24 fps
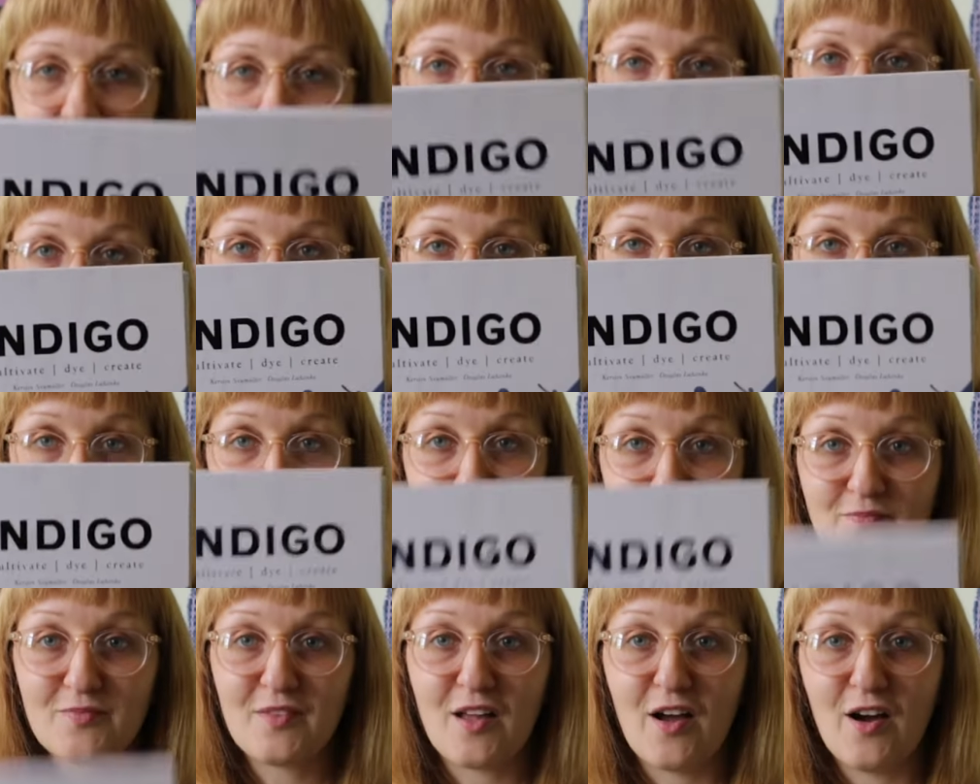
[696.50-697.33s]
So yeah,
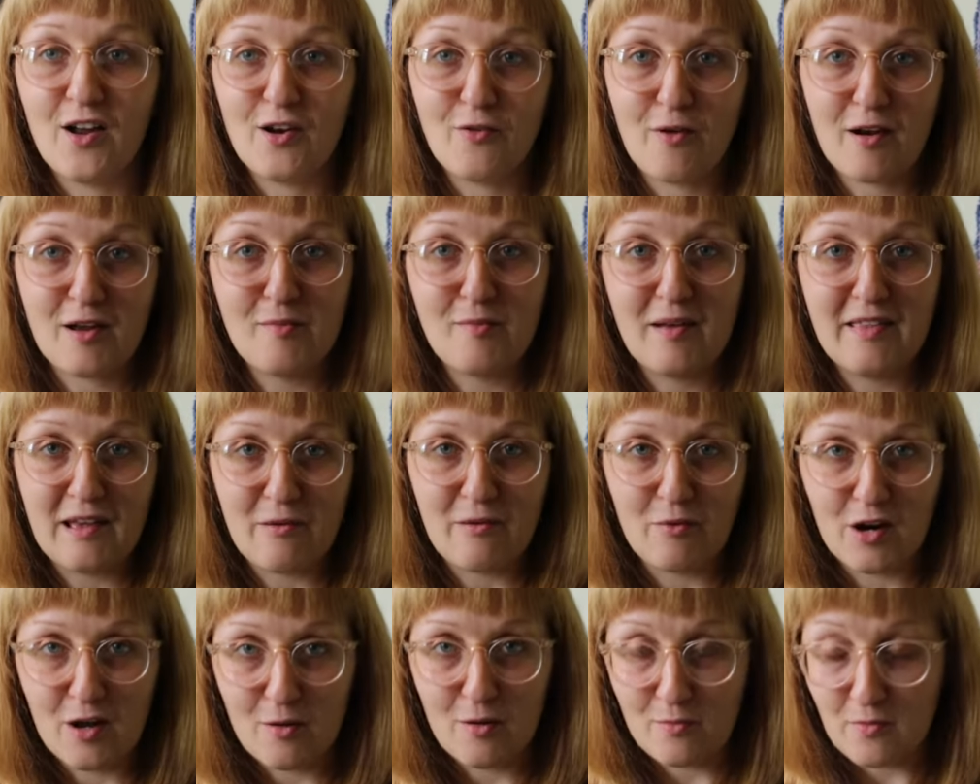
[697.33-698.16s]
highly recommend that
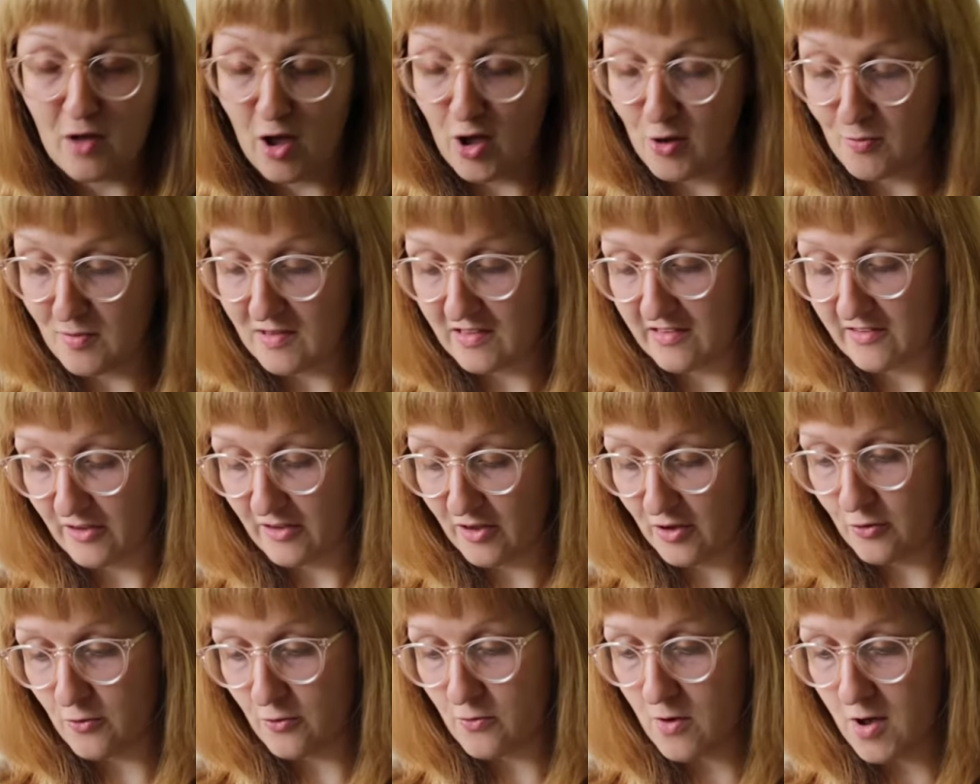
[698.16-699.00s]
one. I'm hoping
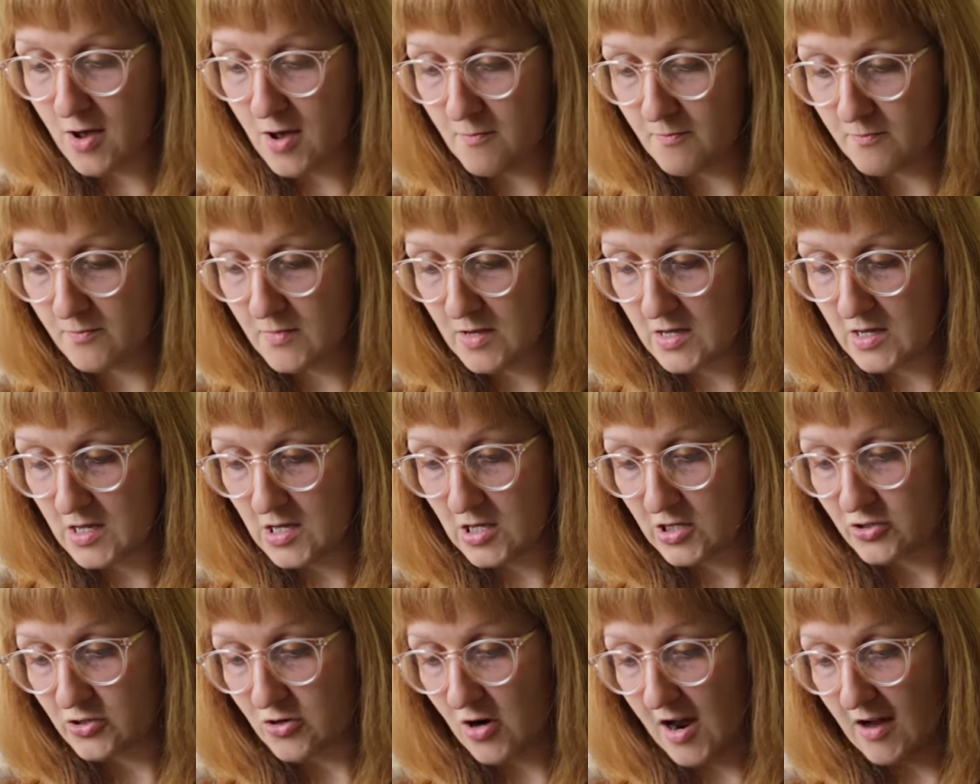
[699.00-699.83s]
to
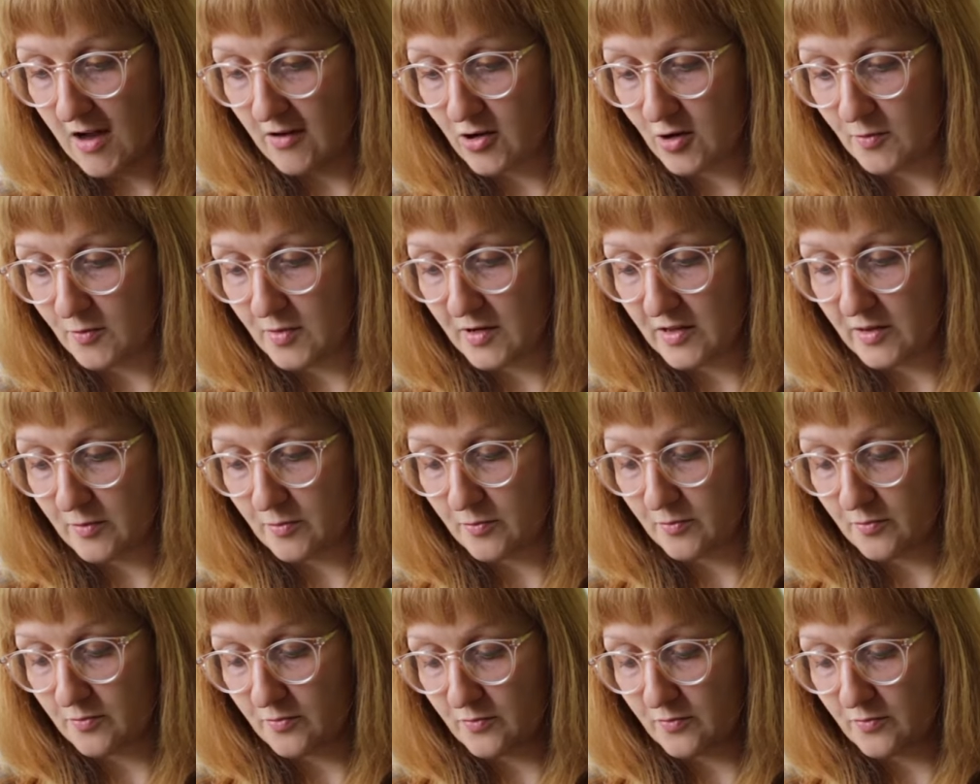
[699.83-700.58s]
try out a couple of